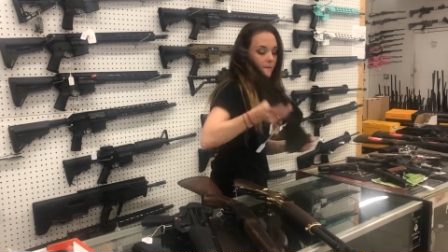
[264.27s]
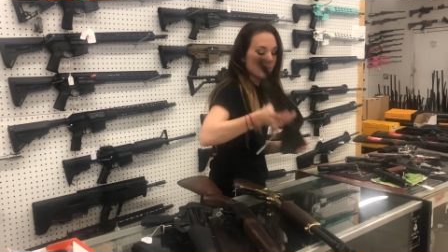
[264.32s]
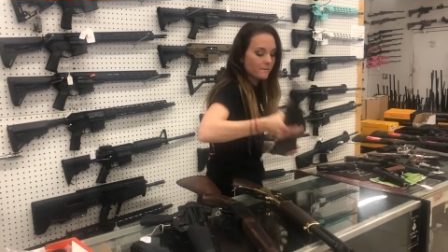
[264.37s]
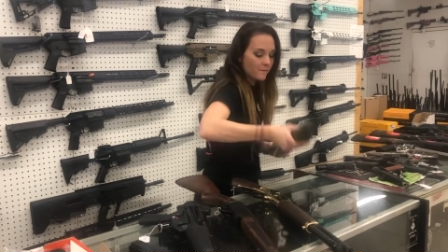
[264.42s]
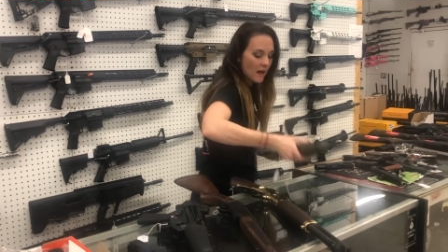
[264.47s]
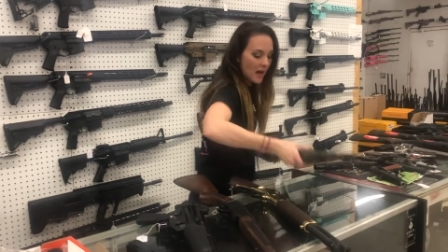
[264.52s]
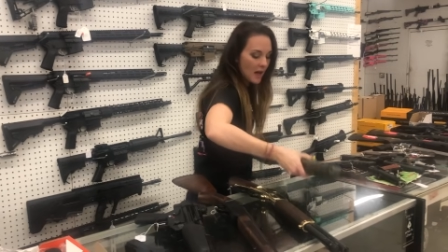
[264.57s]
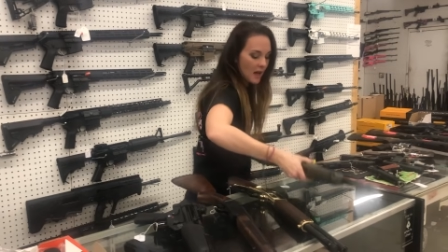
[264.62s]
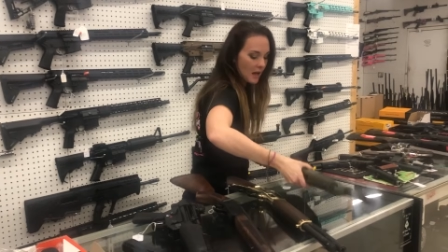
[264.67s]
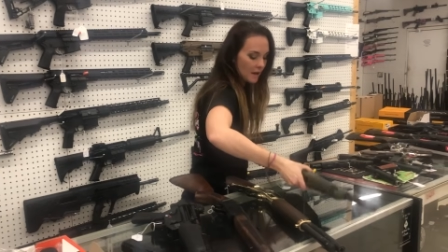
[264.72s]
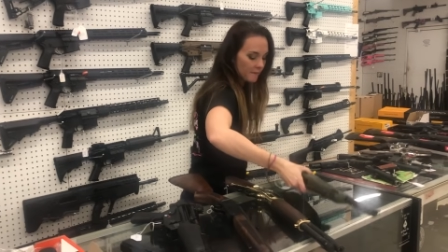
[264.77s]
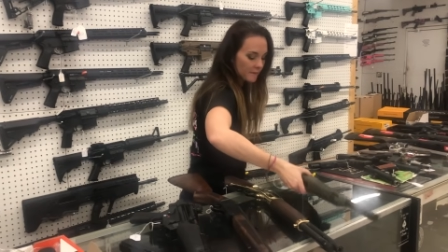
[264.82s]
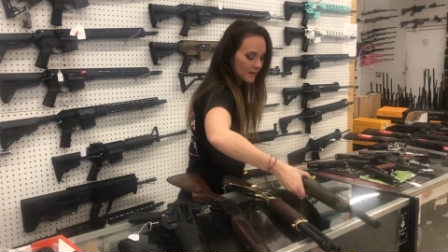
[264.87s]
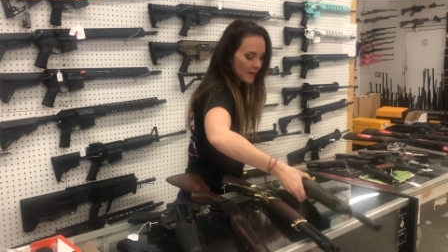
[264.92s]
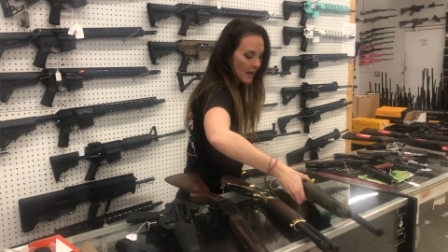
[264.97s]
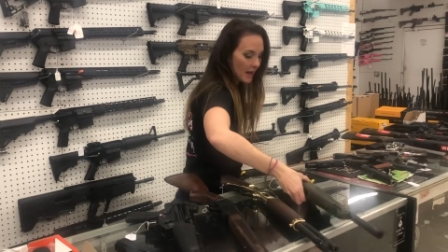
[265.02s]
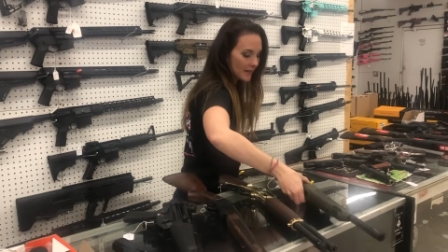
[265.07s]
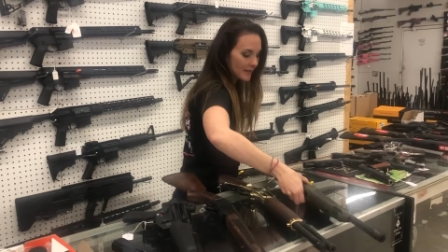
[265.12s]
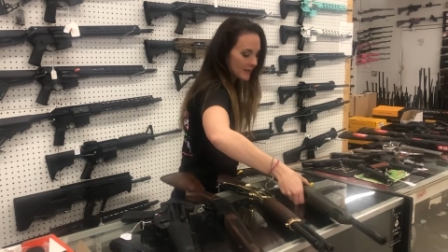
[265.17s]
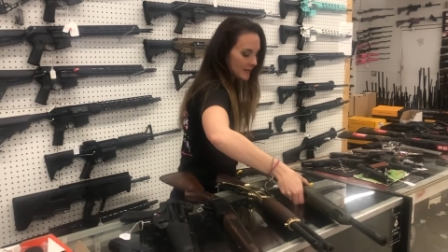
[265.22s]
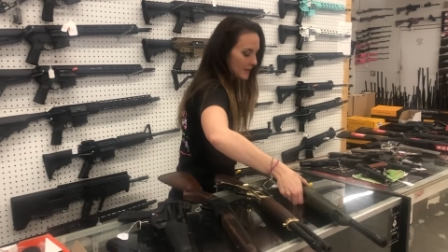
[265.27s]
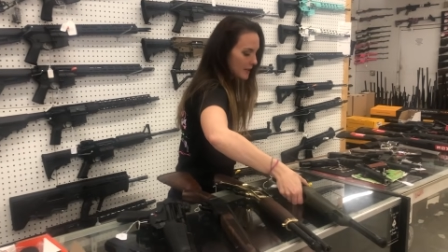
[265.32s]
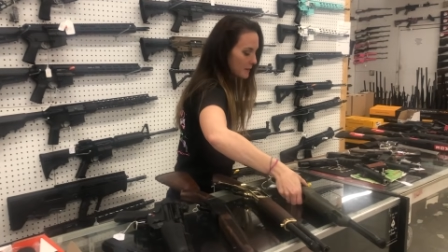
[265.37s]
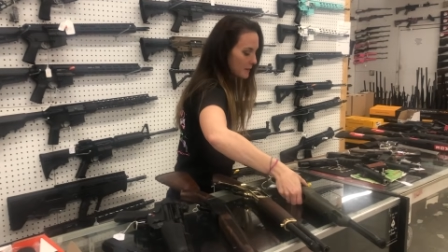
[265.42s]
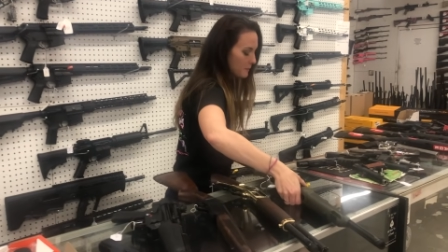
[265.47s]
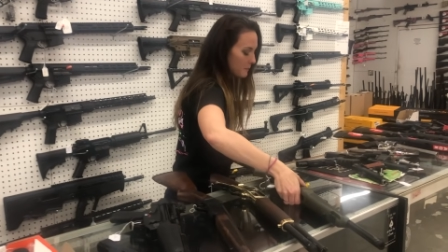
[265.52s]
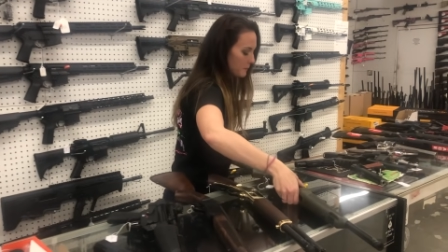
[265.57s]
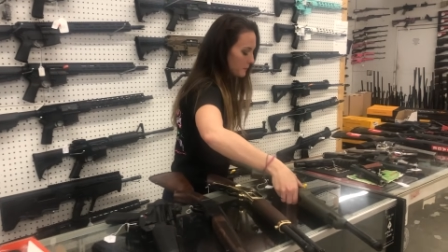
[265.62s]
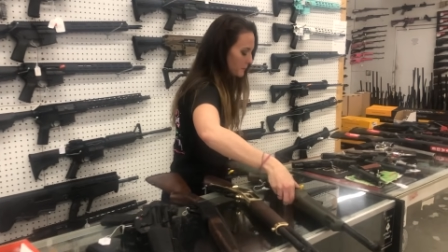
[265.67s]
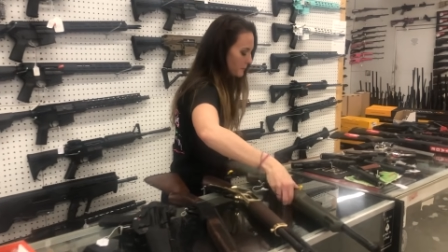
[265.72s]

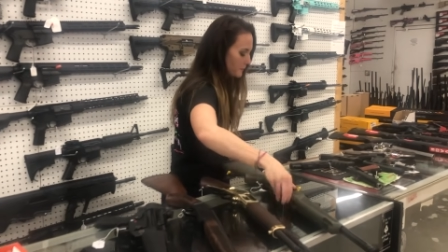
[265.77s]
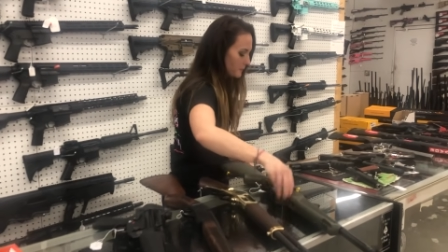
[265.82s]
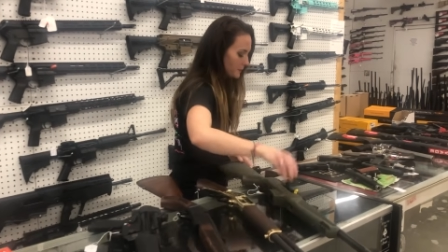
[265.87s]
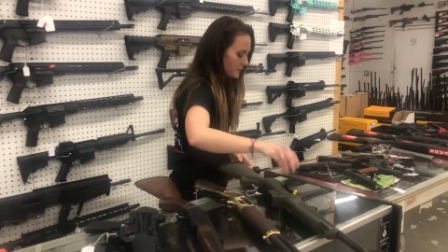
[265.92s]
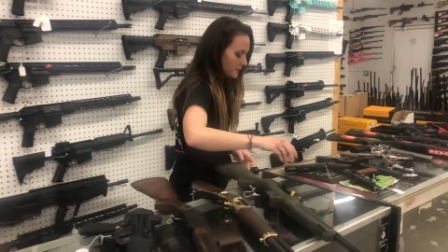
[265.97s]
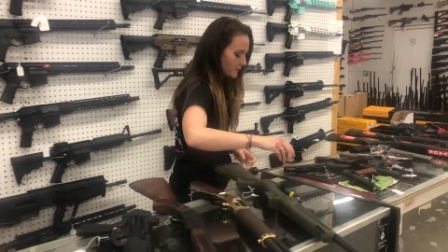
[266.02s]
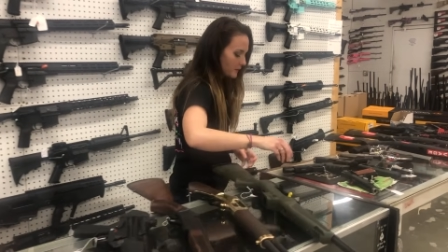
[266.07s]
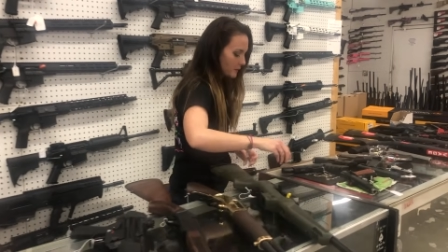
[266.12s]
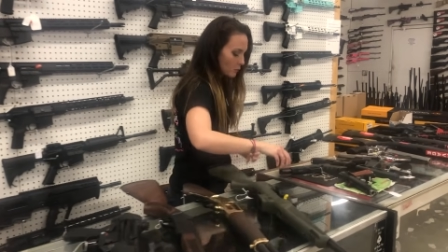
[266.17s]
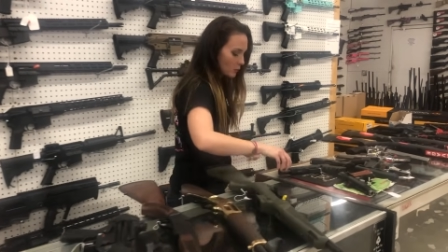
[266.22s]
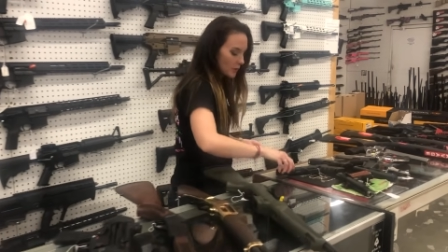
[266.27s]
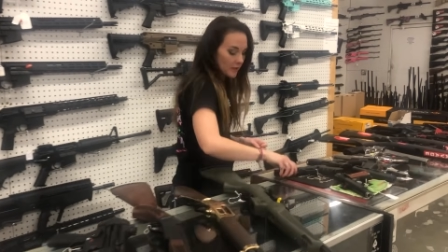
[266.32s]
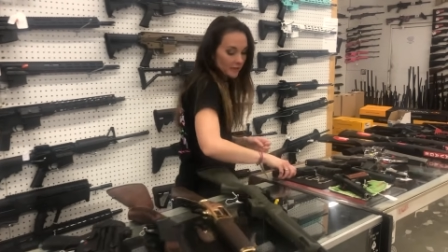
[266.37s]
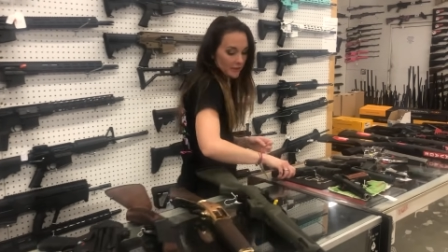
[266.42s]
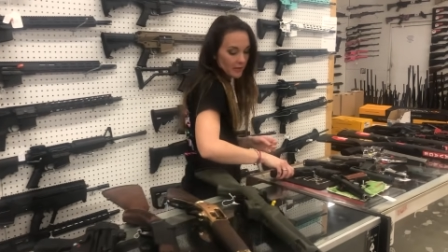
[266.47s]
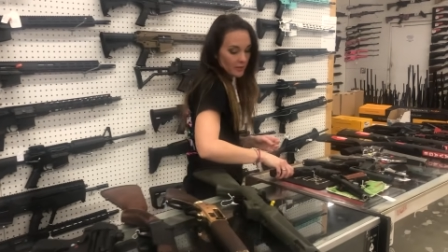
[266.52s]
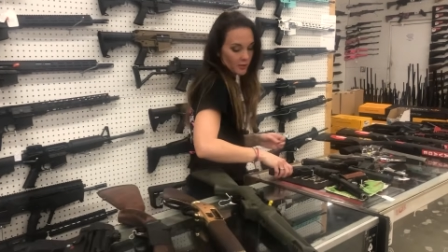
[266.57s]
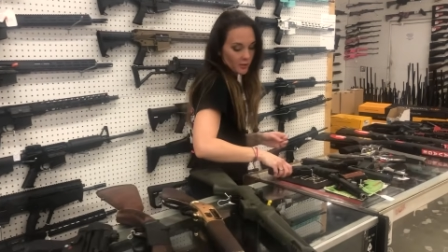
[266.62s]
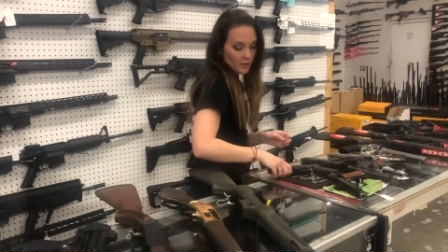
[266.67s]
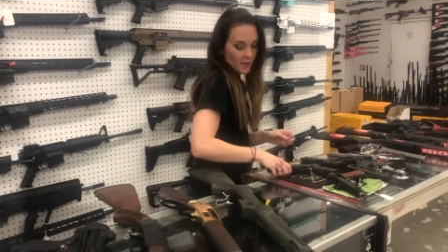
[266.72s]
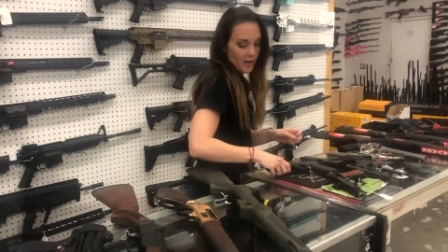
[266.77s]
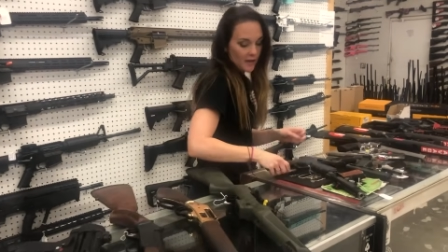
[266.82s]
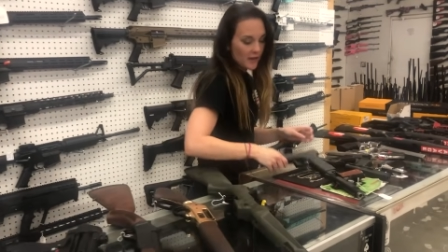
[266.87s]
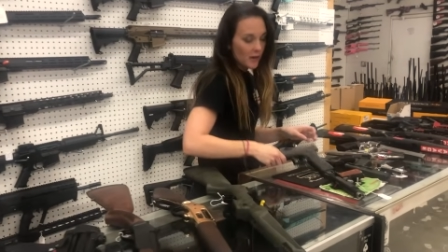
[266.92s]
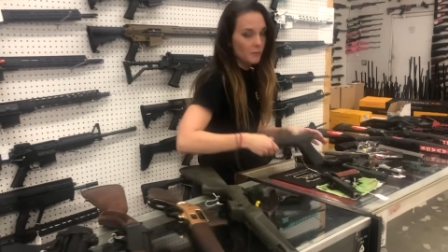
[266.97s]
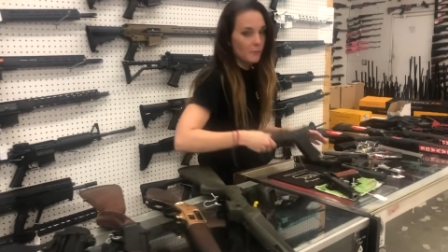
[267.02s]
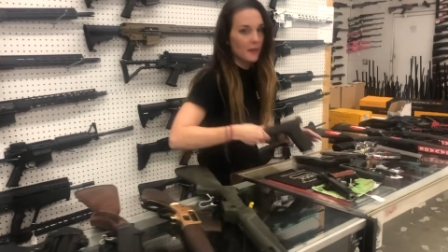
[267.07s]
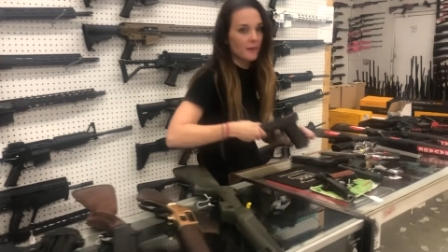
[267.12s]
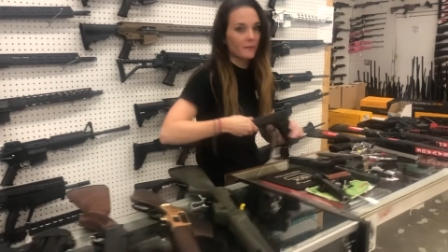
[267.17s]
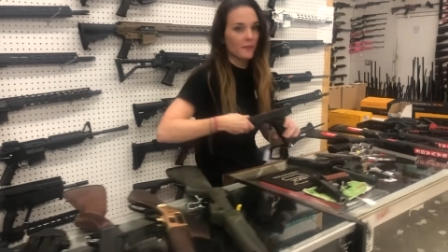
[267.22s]
590. We're going to teach Zach how
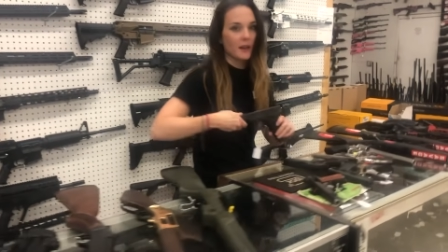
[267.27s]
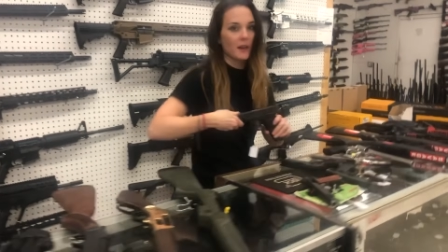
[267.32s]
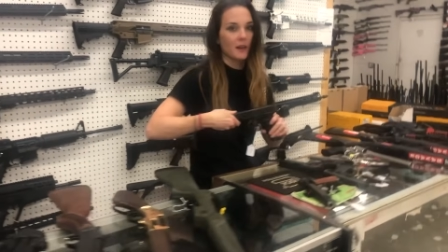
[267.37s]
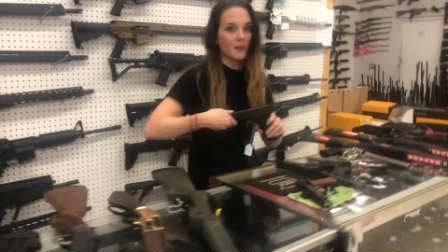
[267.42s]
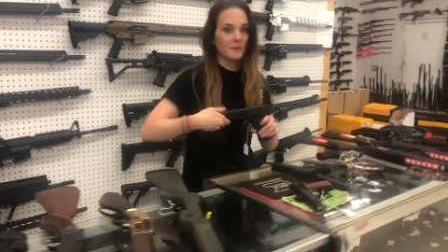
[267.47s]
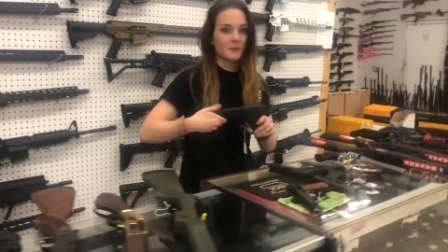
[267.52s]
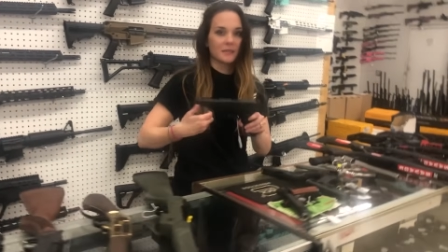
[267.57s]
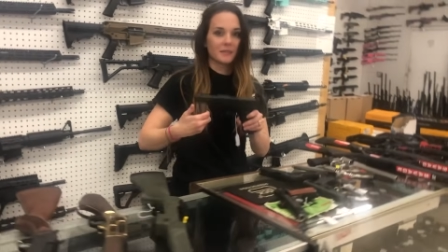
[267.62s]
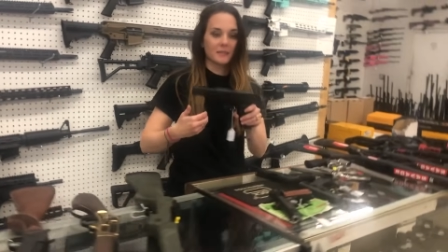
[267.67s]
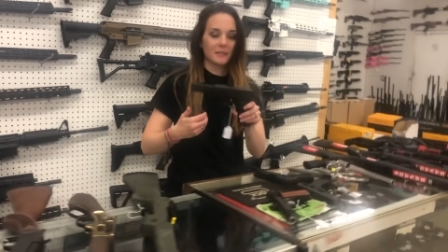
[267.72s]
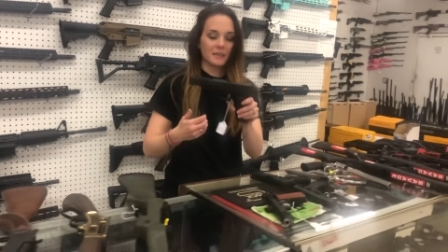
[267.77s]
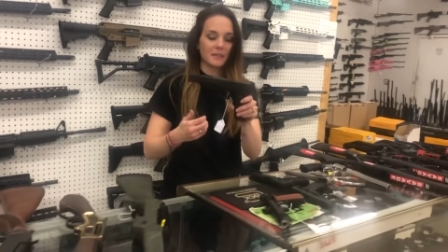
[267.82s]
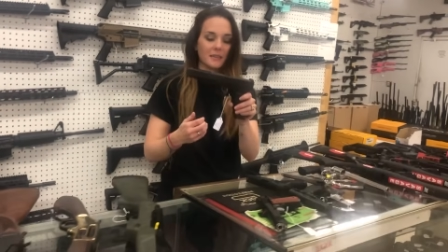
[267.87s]
to make fives.